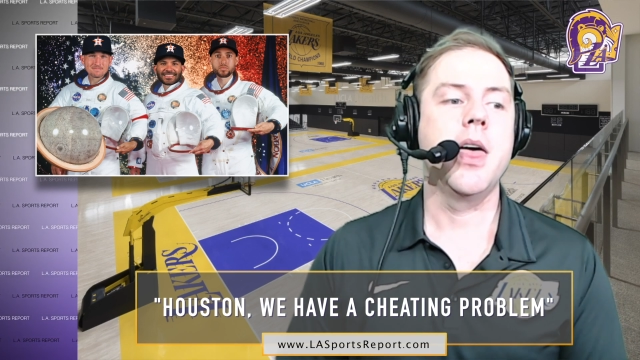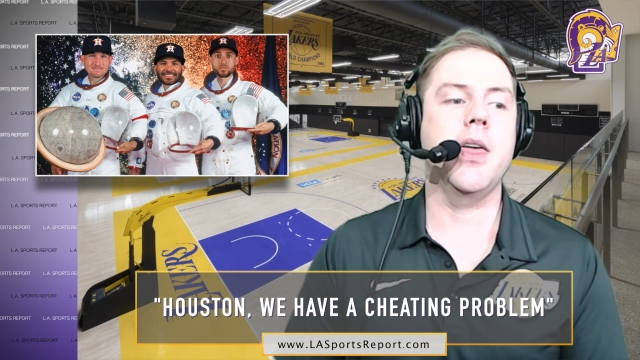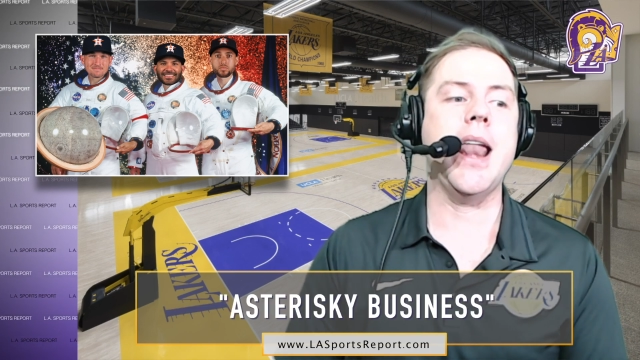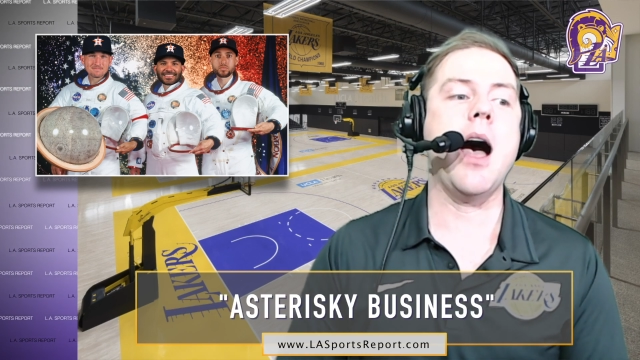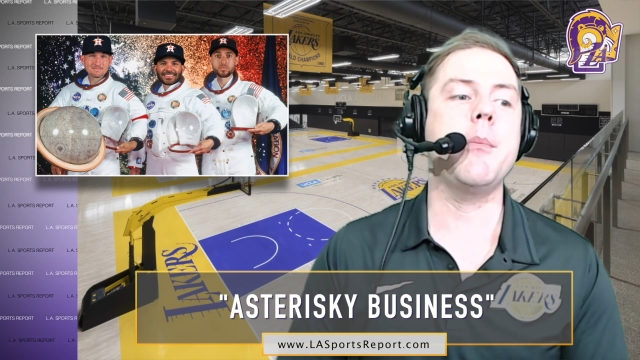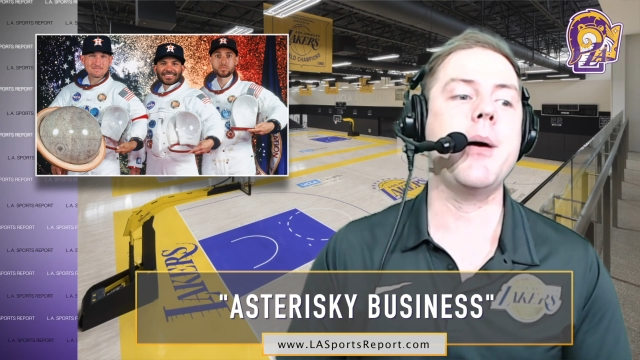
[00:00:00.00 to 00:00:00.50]

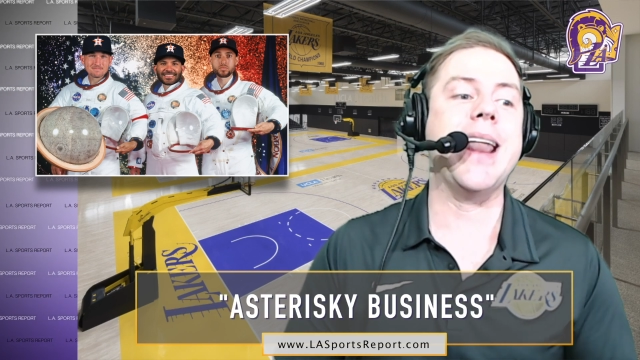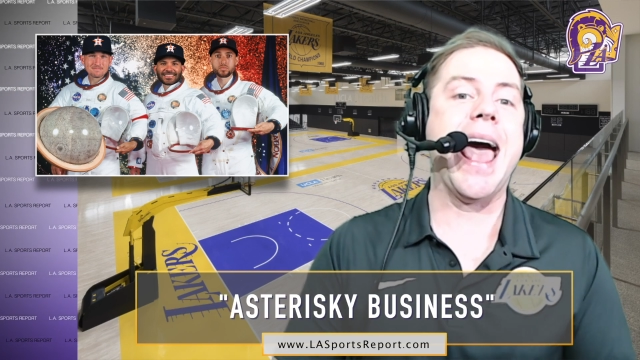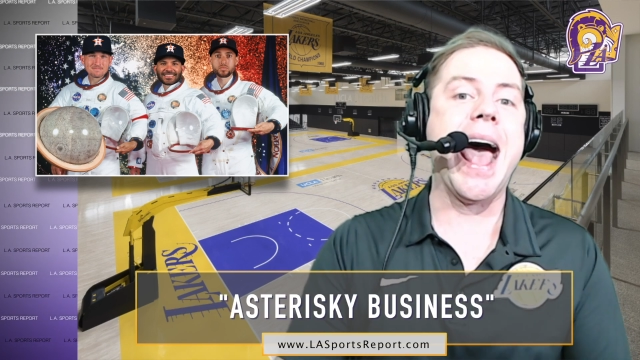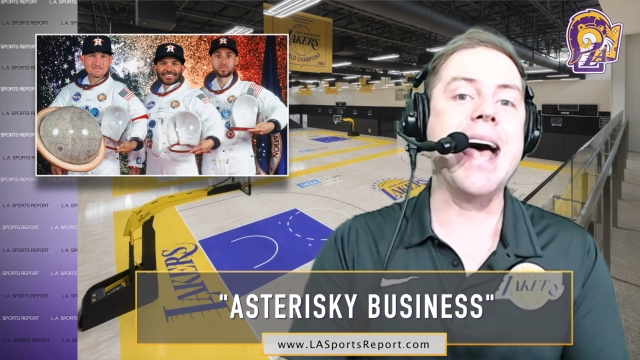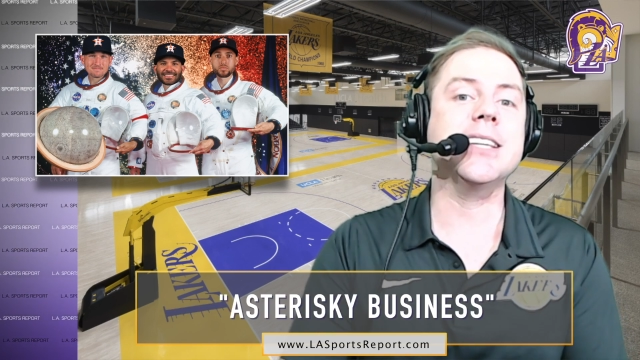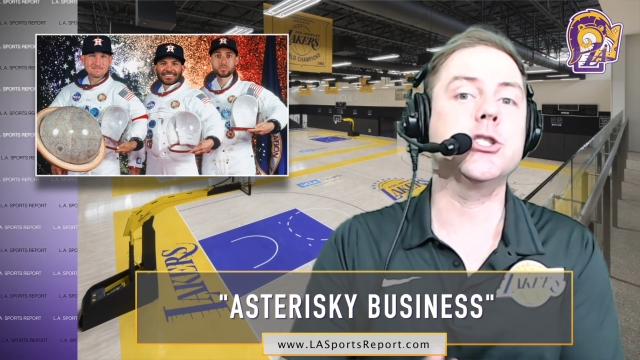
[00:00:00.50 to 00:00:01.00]
Then how about
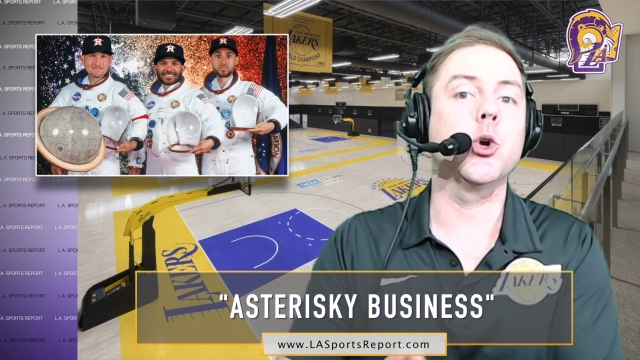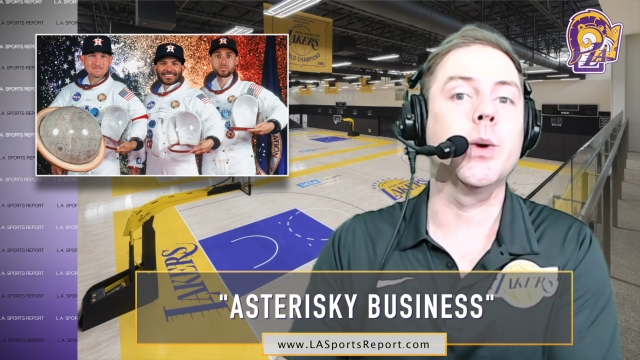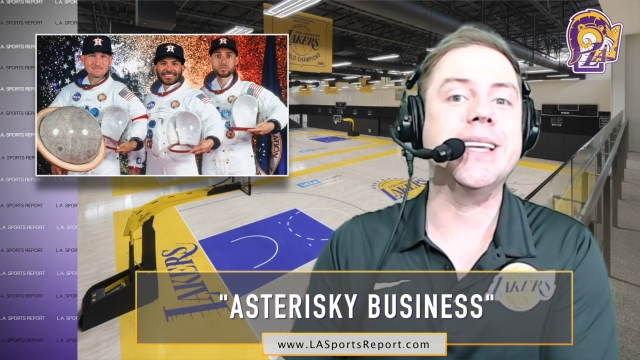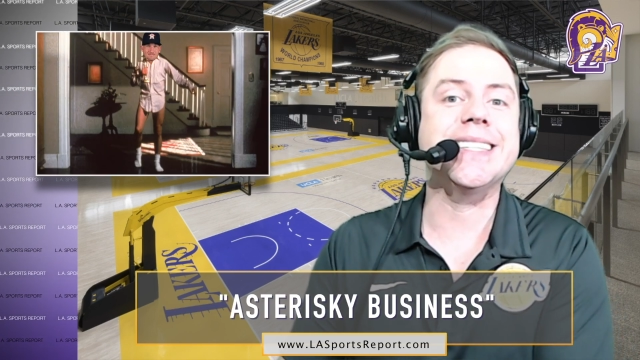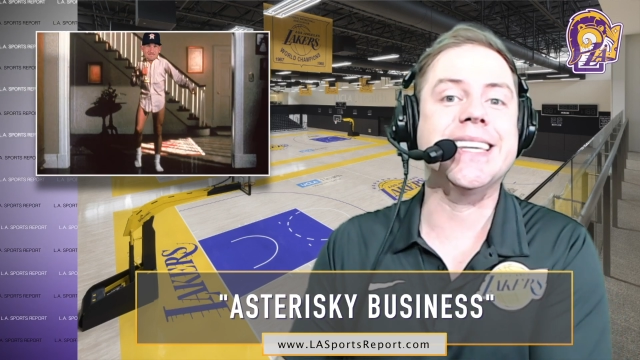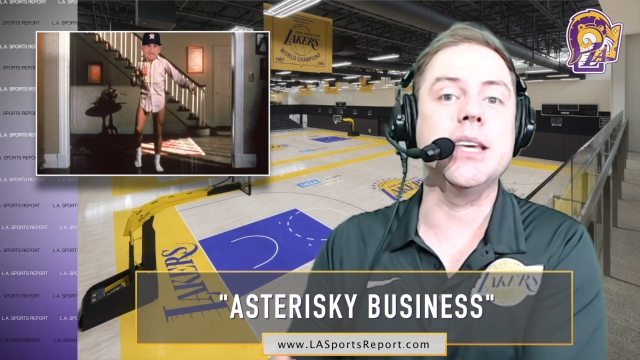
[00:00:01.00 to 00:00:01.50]

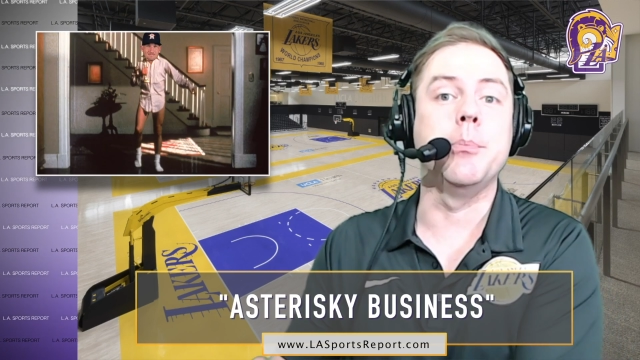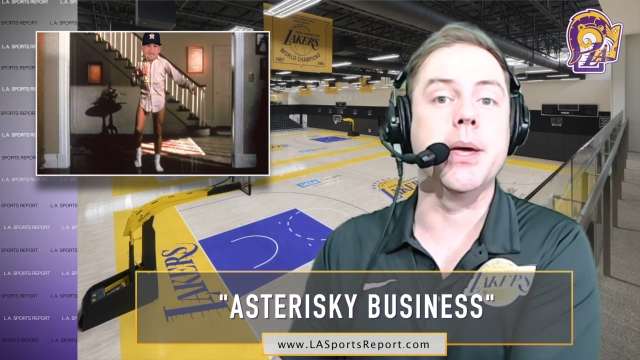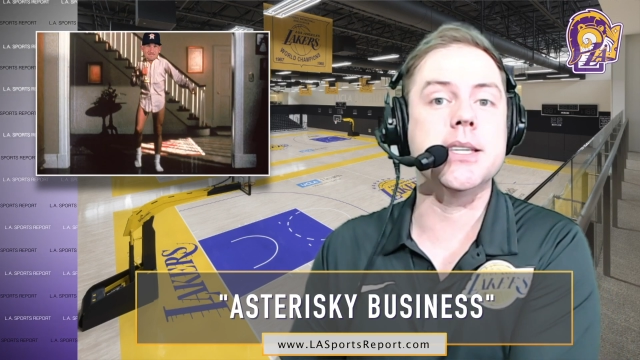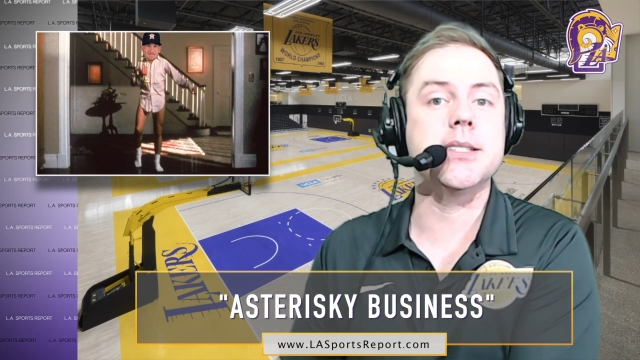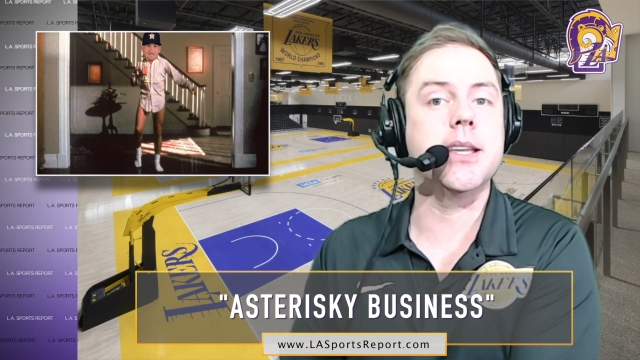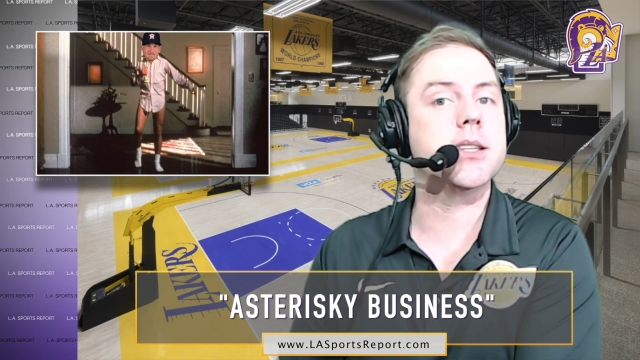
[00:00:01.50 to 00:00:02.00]
Asterisky
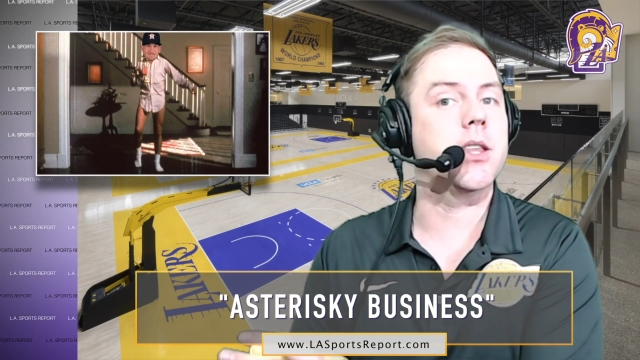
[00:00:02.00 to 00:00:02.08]
Business,